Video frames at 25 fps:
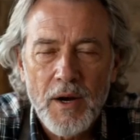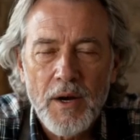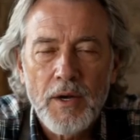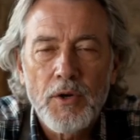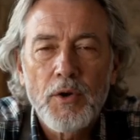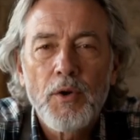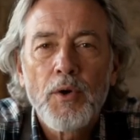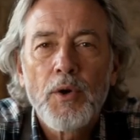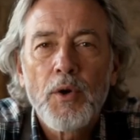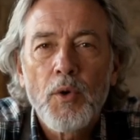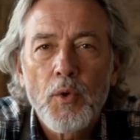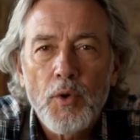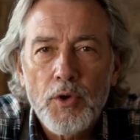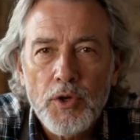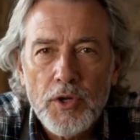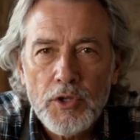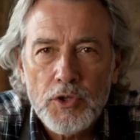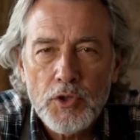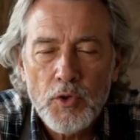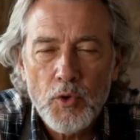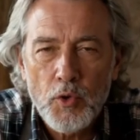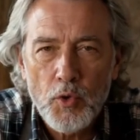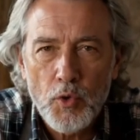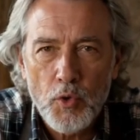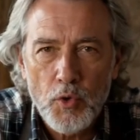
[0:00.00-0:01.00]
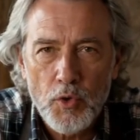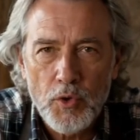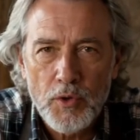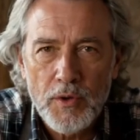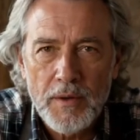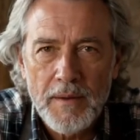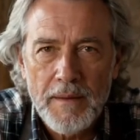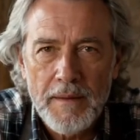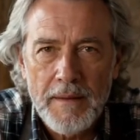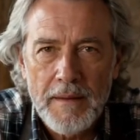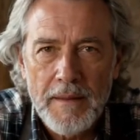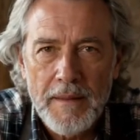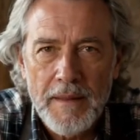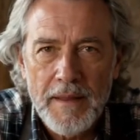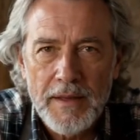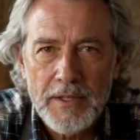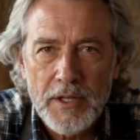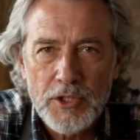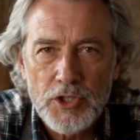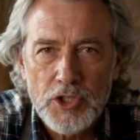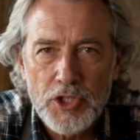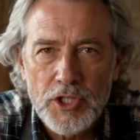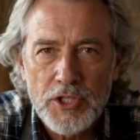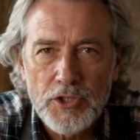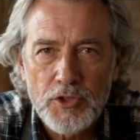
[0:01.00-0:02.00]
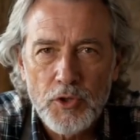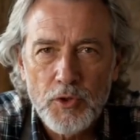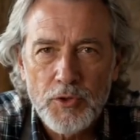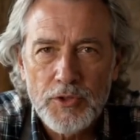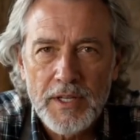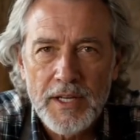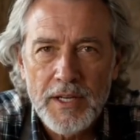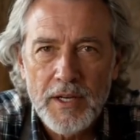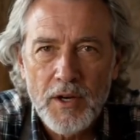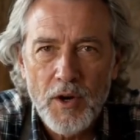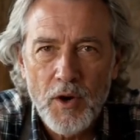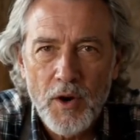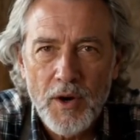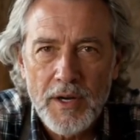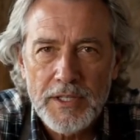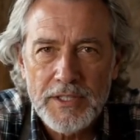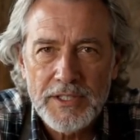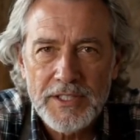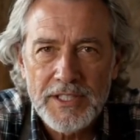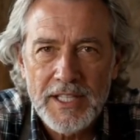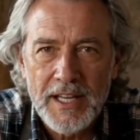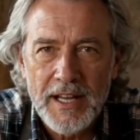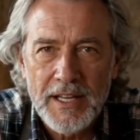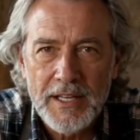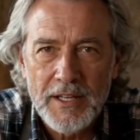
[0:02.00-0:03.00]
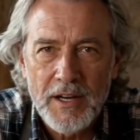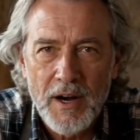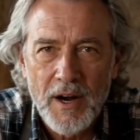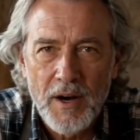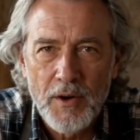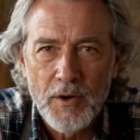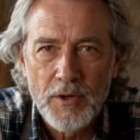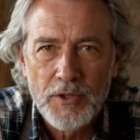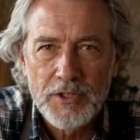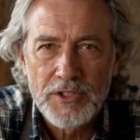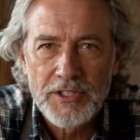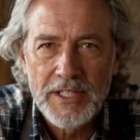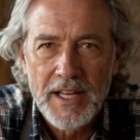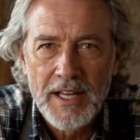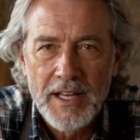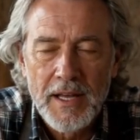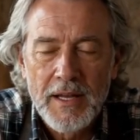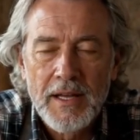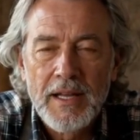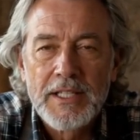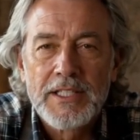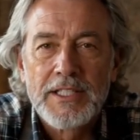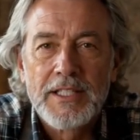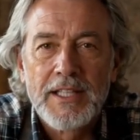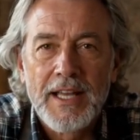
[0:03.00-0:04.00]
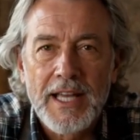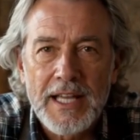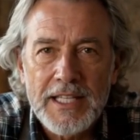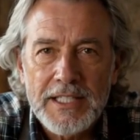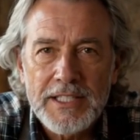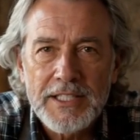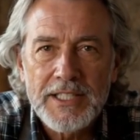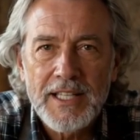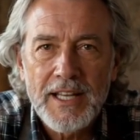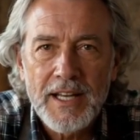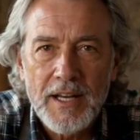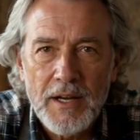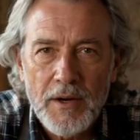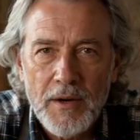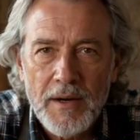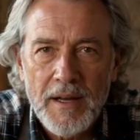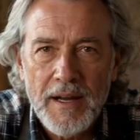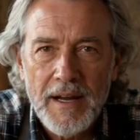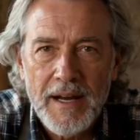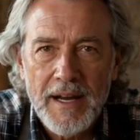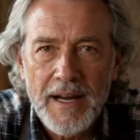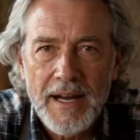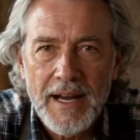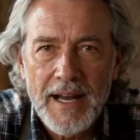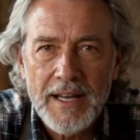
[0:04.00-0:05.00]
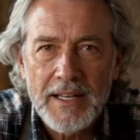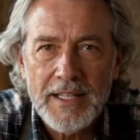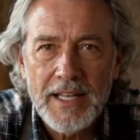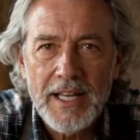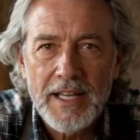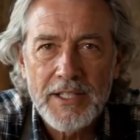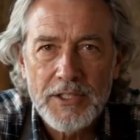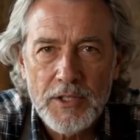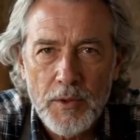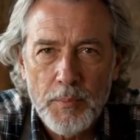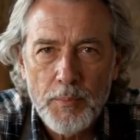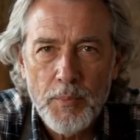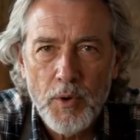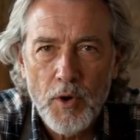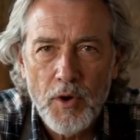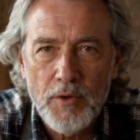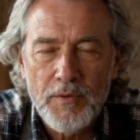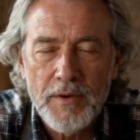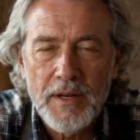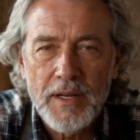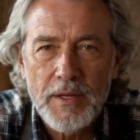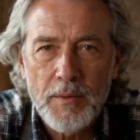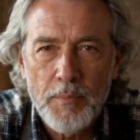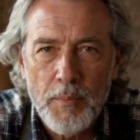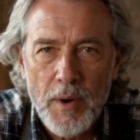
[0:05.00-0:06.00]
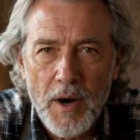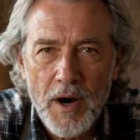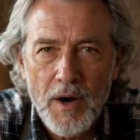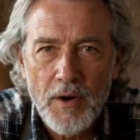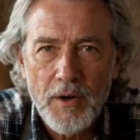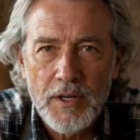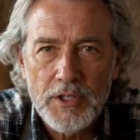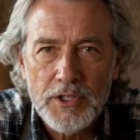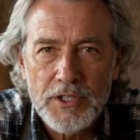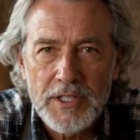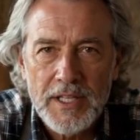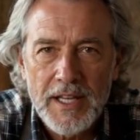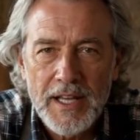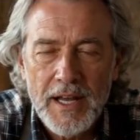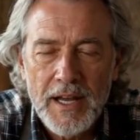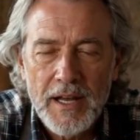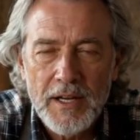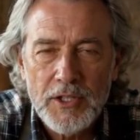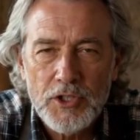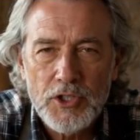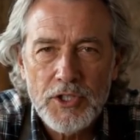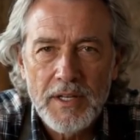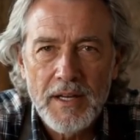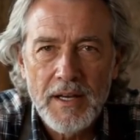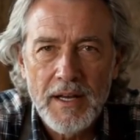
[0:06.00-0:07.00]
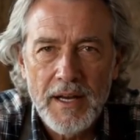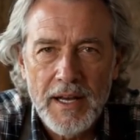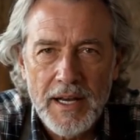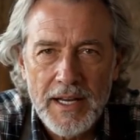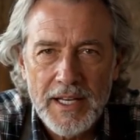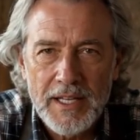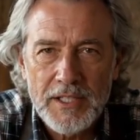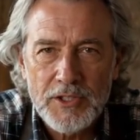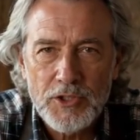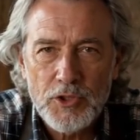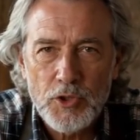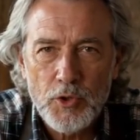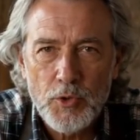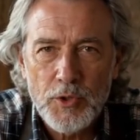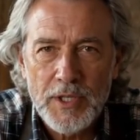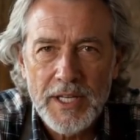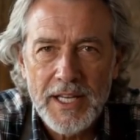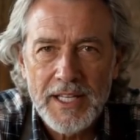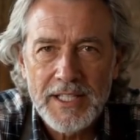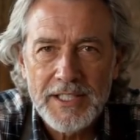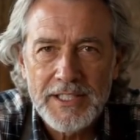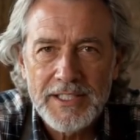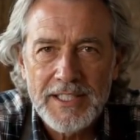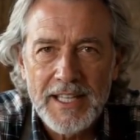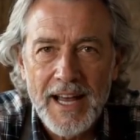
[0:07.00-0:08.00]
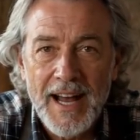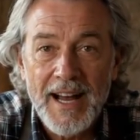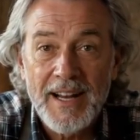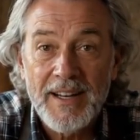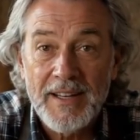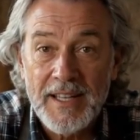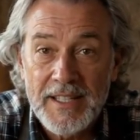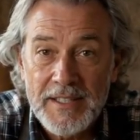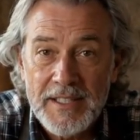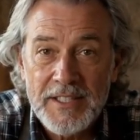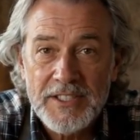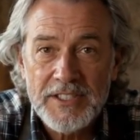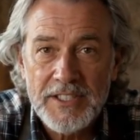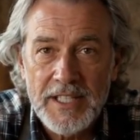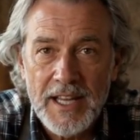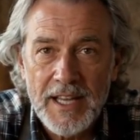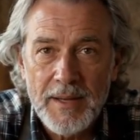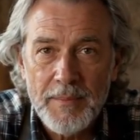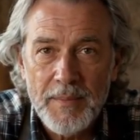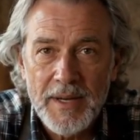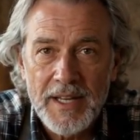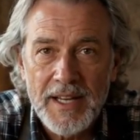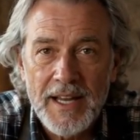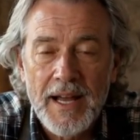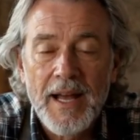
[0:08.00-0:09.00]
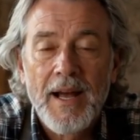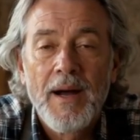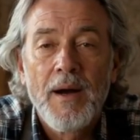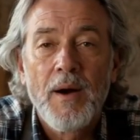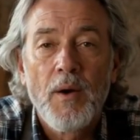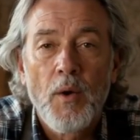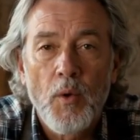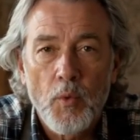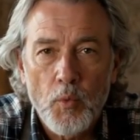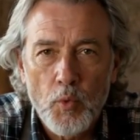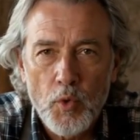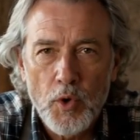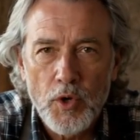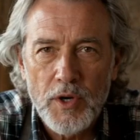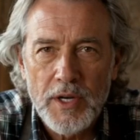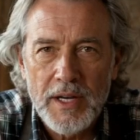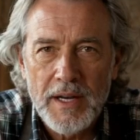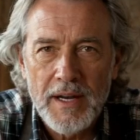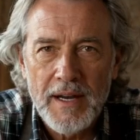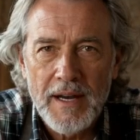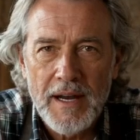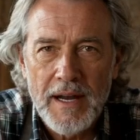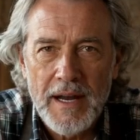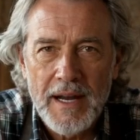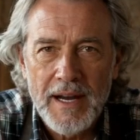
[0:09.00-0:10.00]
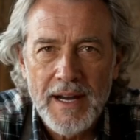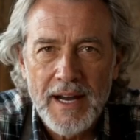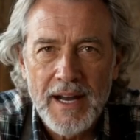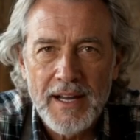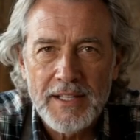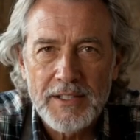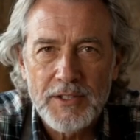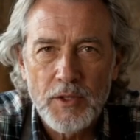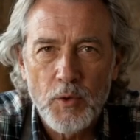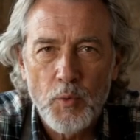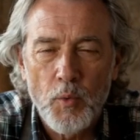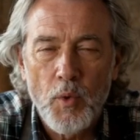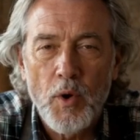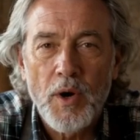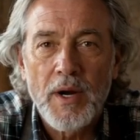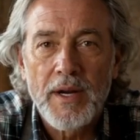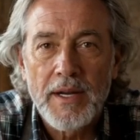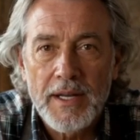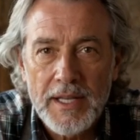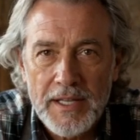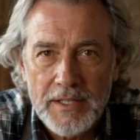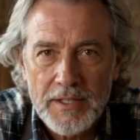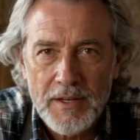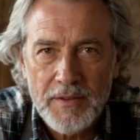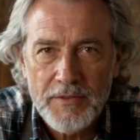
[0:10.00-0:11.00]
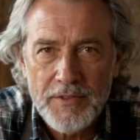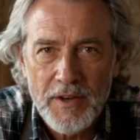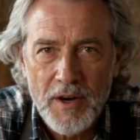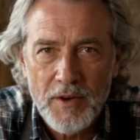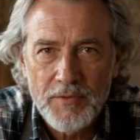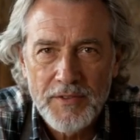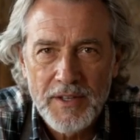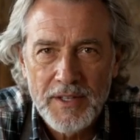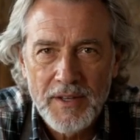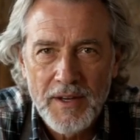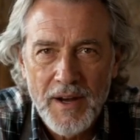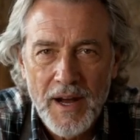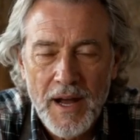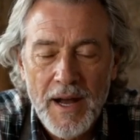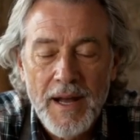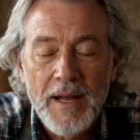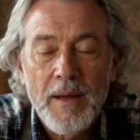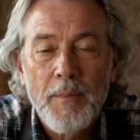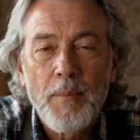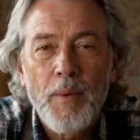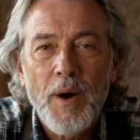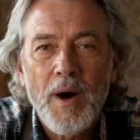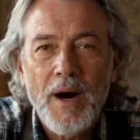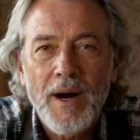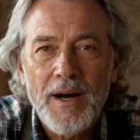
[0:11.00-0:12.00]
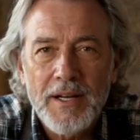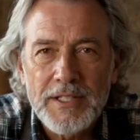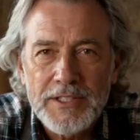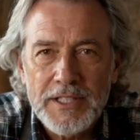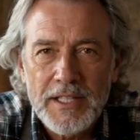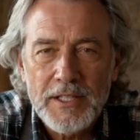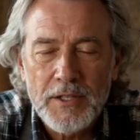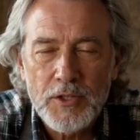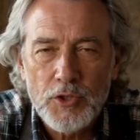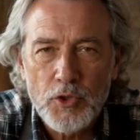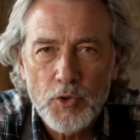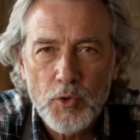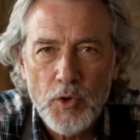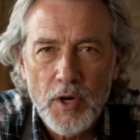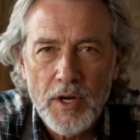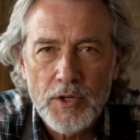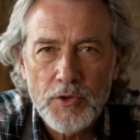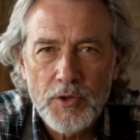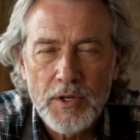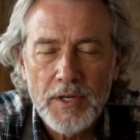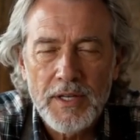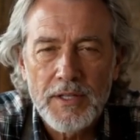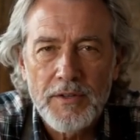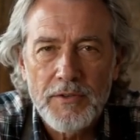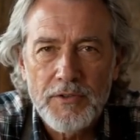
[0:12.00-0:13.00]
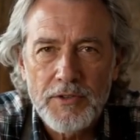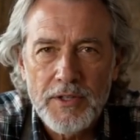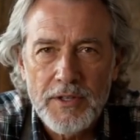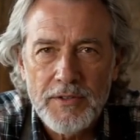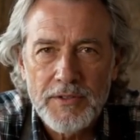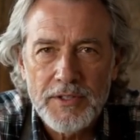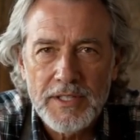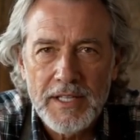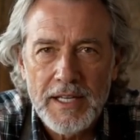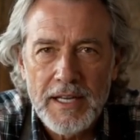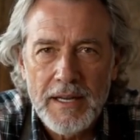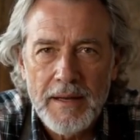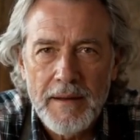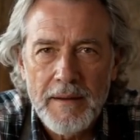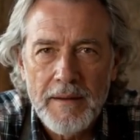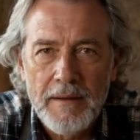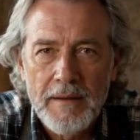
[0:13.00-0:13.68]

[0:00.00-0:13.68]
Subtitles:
under your control. The chisel that costs $10 at an estate sale and takes a perfect polished edge is doing exactly the same mechanical work as the one in the velvet-lined box at $250.